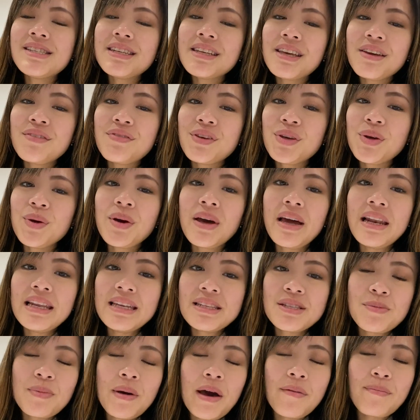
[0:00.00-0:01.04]
to give you a
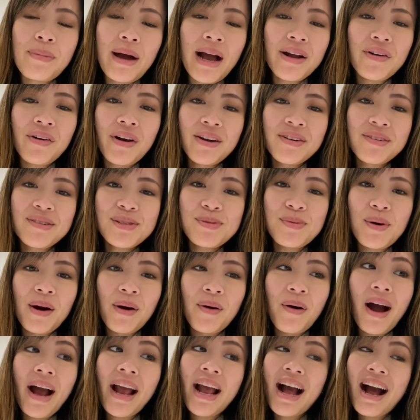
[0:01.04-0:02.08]
little bit of background as
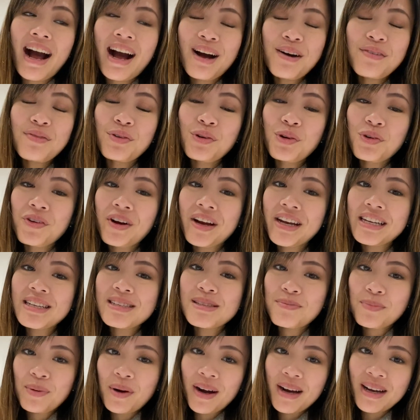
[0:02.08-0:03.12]
well, I have already
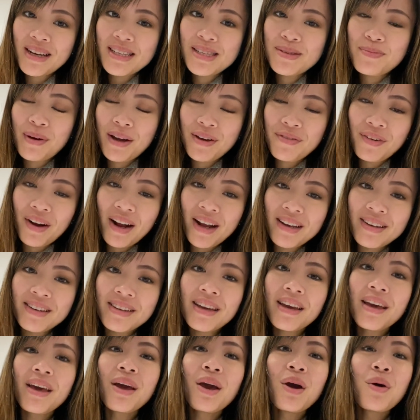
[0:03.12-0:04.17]
surprised my
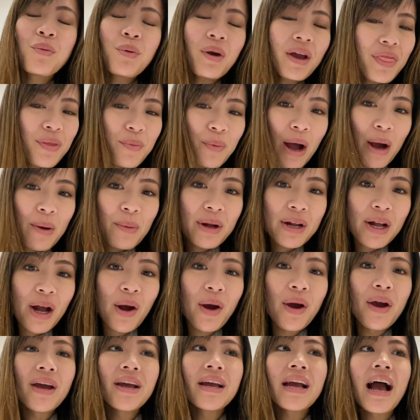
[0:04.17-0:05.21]
friend with where we're
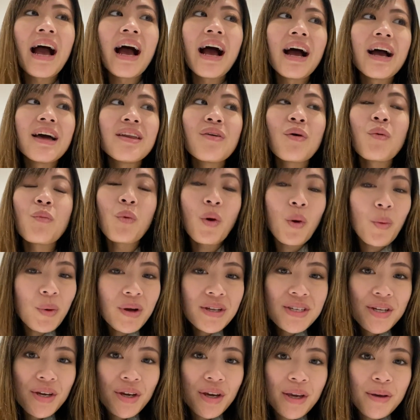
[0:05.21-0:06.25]
going and what
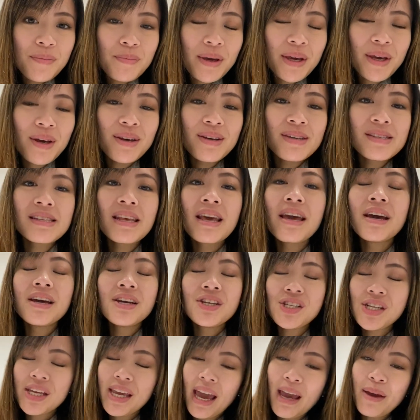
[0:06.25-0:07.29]
we're doing, because
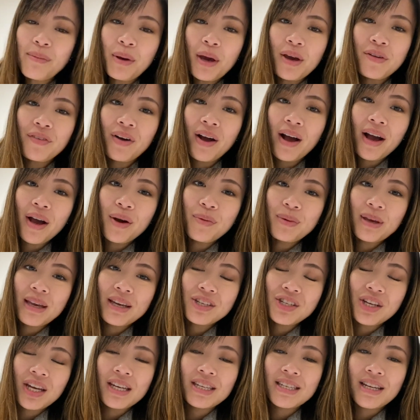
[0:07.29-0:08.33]
she came over and we
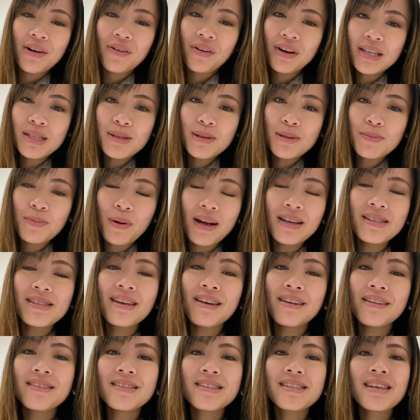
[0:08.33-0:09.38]
exchanged our Christmas
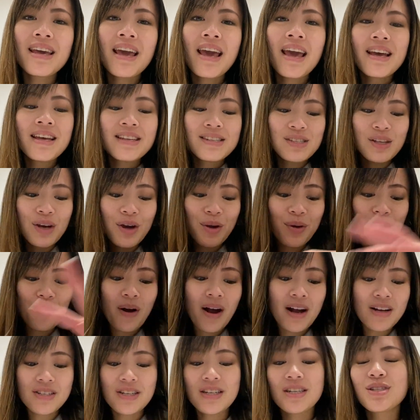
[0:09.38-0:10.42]
presents. So
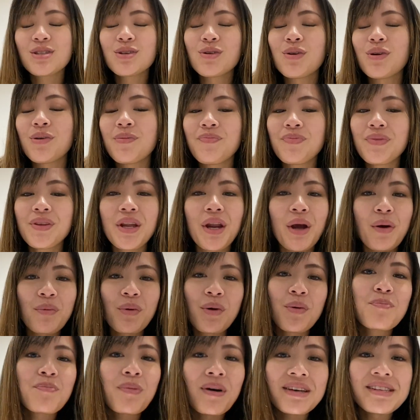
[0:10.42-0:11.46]
I just thought, you know,
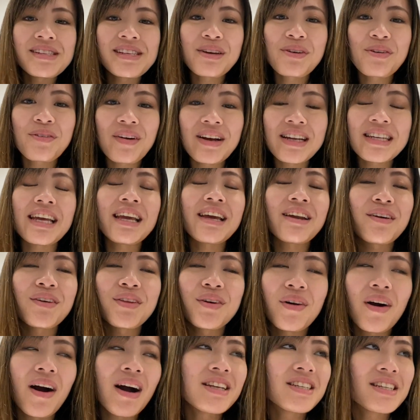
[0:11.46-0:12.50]
we're buzzing already, and I
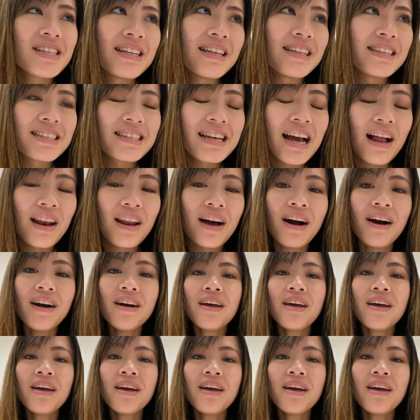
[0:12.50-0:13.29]
thought I just need to tell her.